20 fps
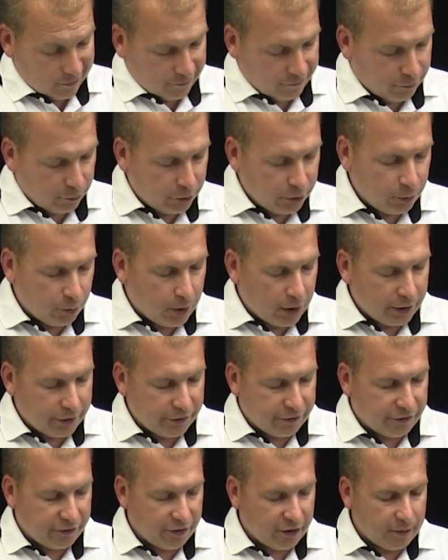fully
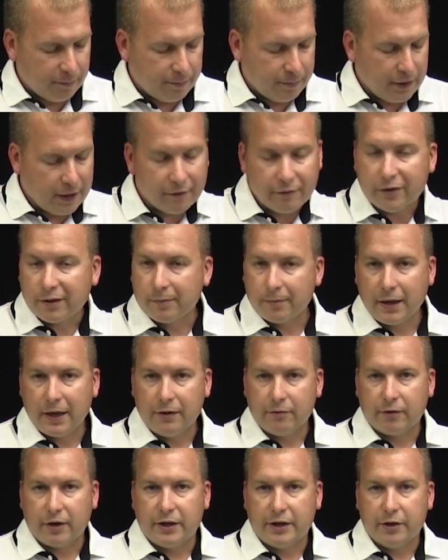welded sump, everything
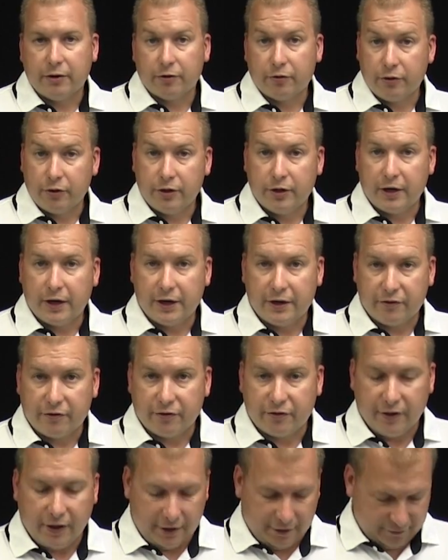made right here in the United
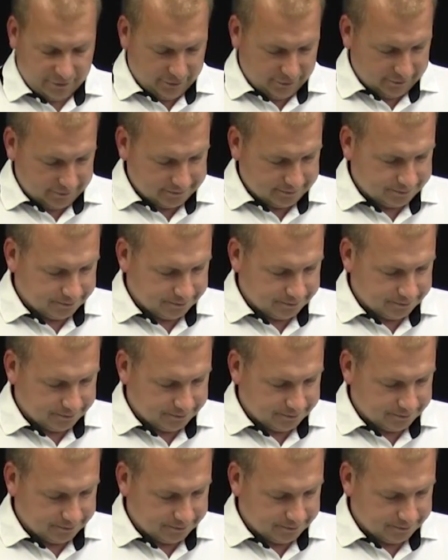States.